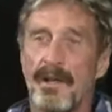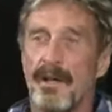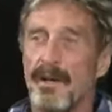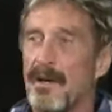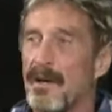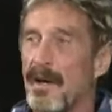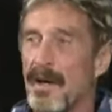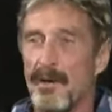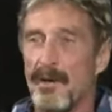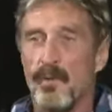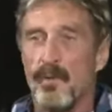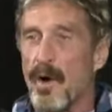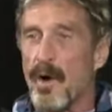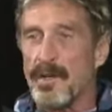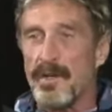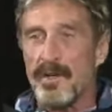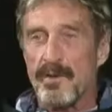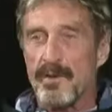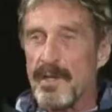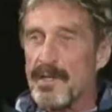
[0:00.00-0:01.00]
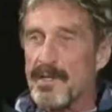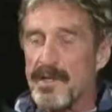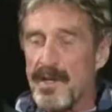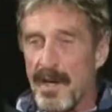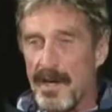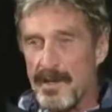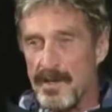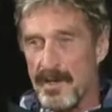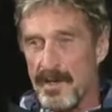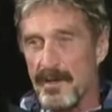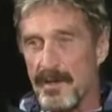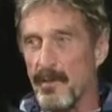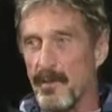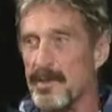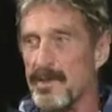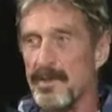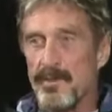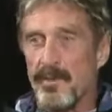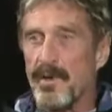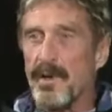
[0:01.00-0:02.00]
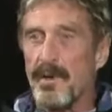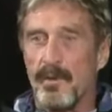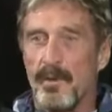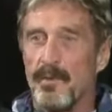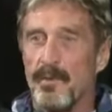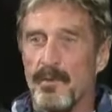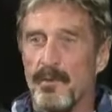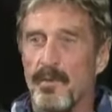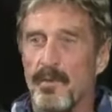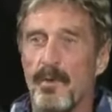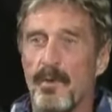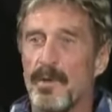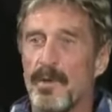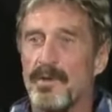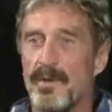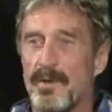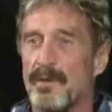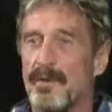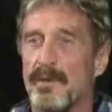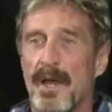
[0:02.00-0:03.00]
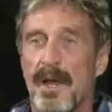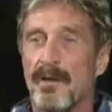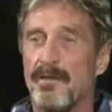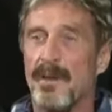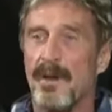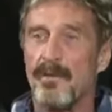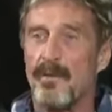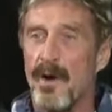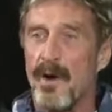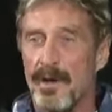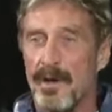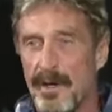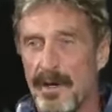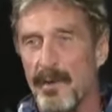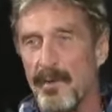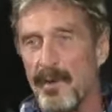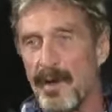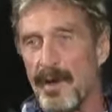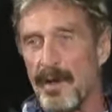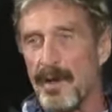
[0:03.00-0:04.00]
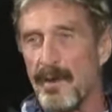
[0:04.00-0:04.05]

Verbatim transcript: Uh, and what you're exchanging, which is really what we should have that right anyway.